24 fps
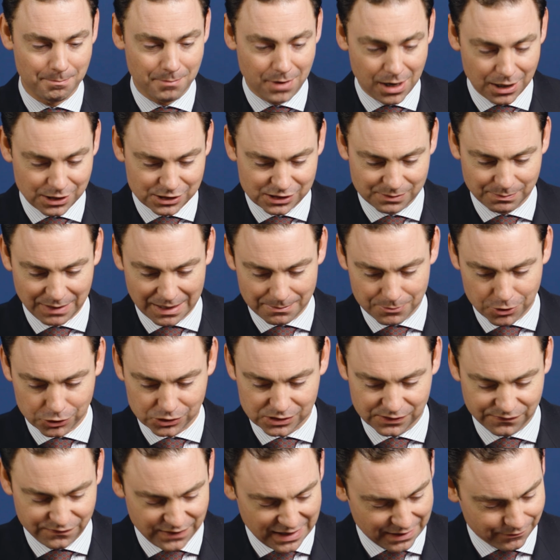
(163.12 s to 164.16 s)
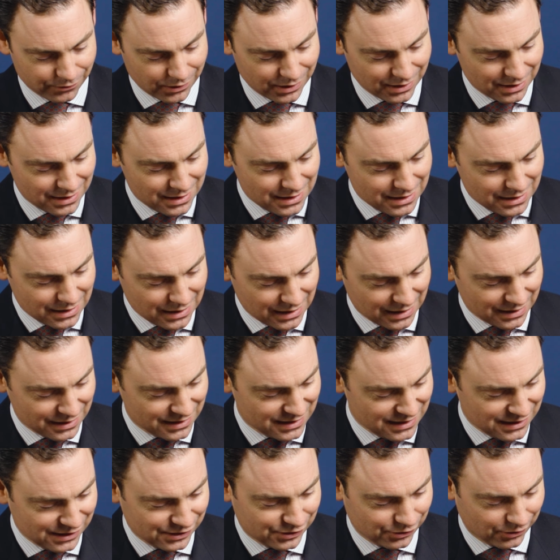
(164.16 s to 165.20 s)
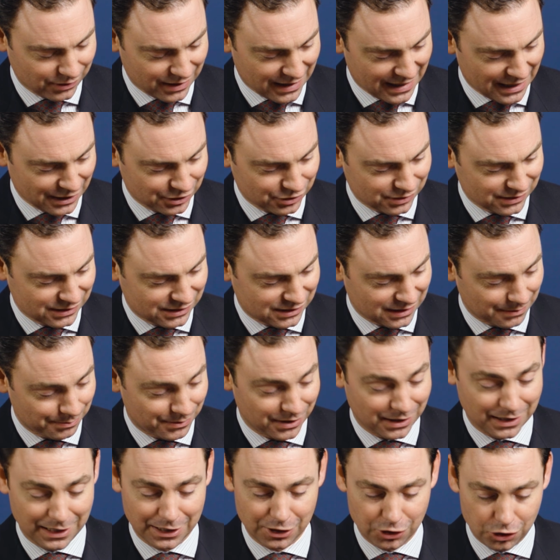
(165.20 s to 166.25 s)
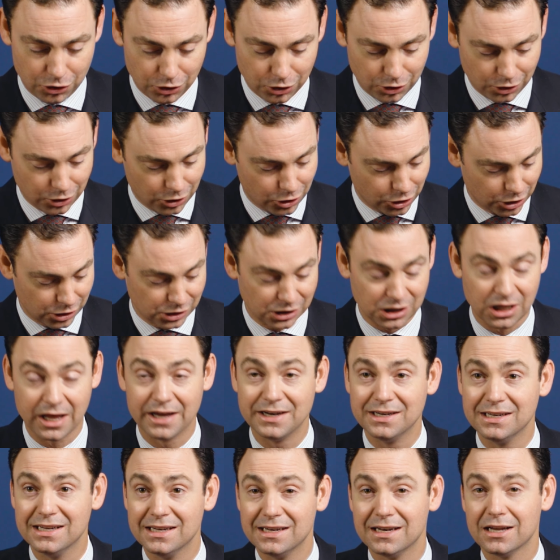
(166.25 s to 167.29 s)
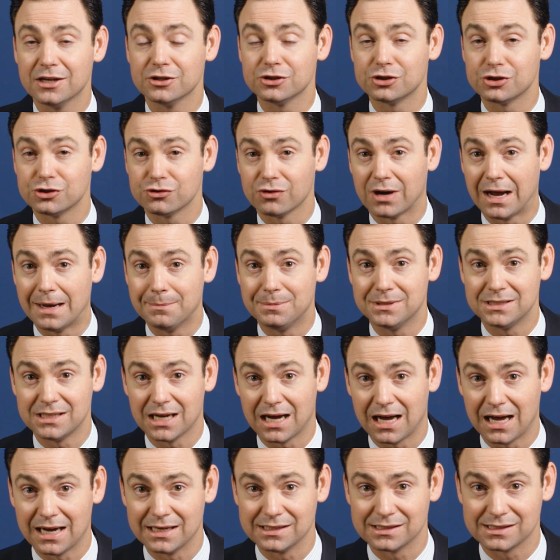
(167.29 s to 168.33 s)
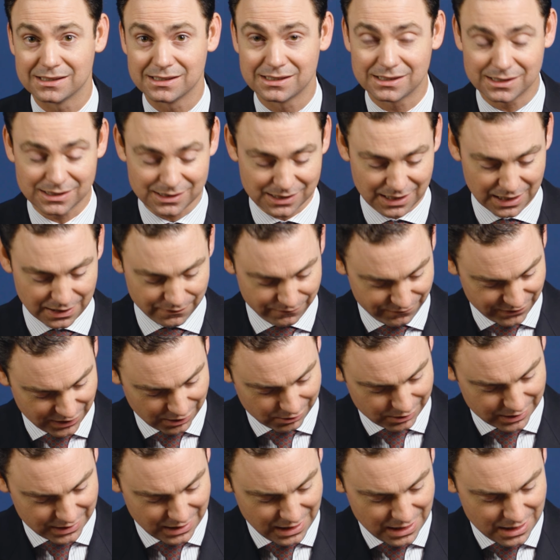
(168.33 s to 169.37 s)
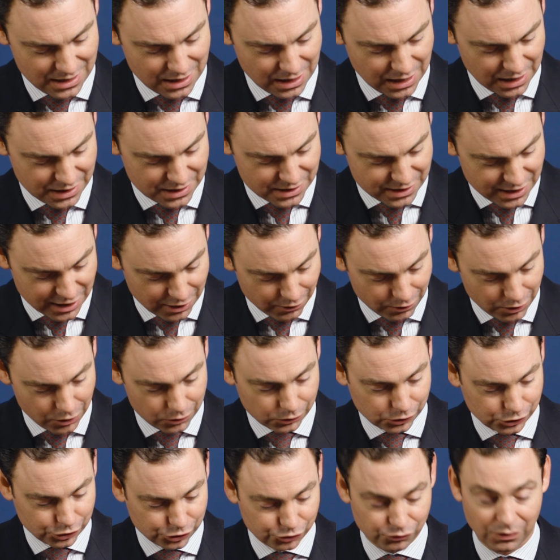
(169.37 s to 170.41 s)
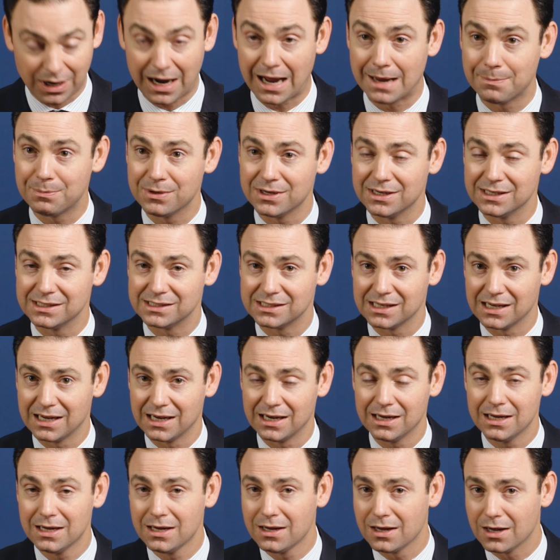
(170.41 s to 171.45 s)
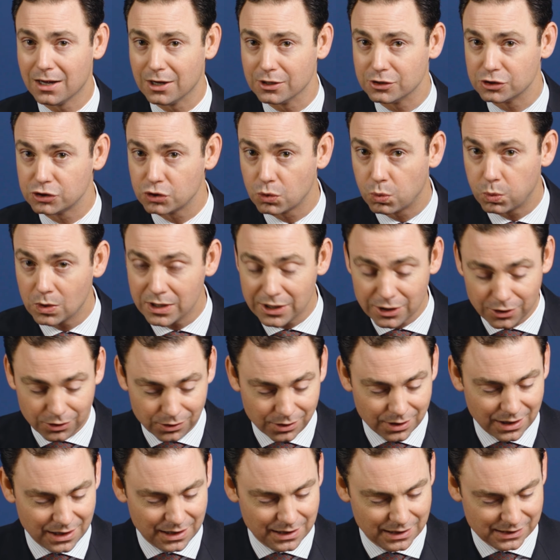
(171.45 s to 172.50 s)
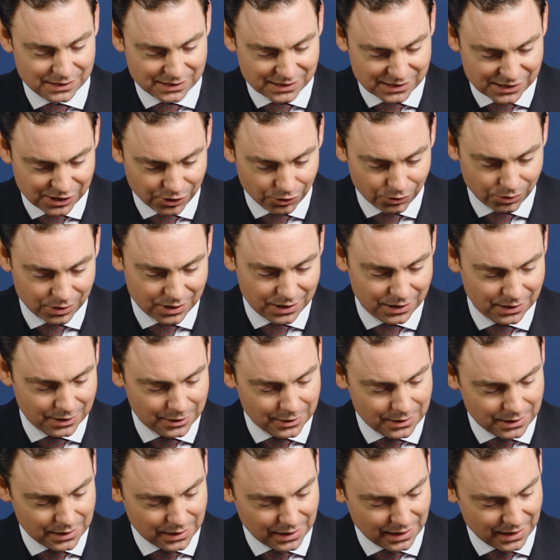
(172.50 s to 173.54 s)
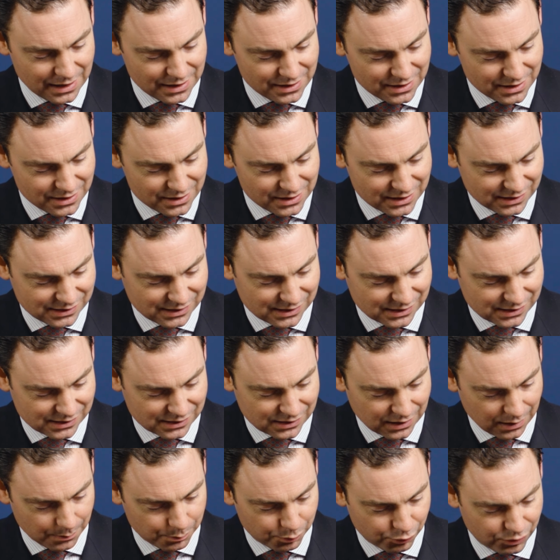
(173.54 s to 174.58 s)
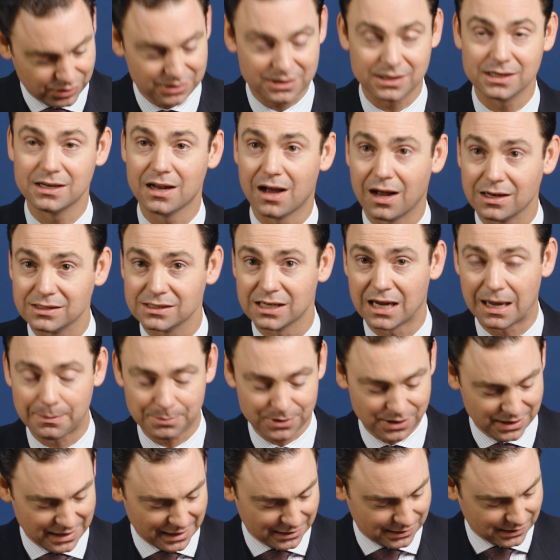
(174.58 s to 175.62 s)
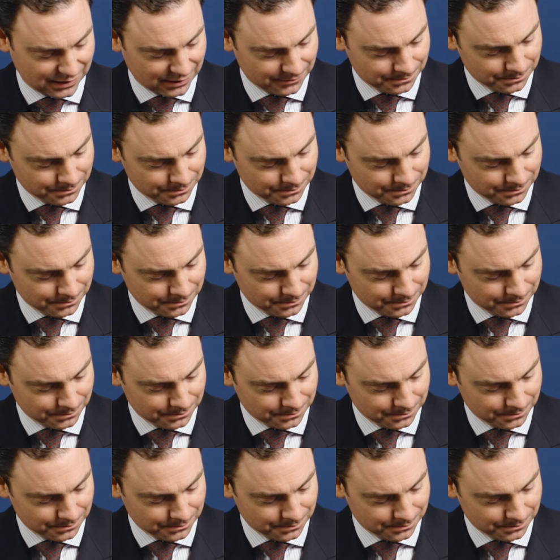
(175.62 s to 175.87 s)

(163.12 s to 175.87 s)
amongst my most favorite. Uh, these are actually something I call our London stripe ties. This is a very a narrow stripe. It's a, a twill a silk, uh, and then this is printed on top of that.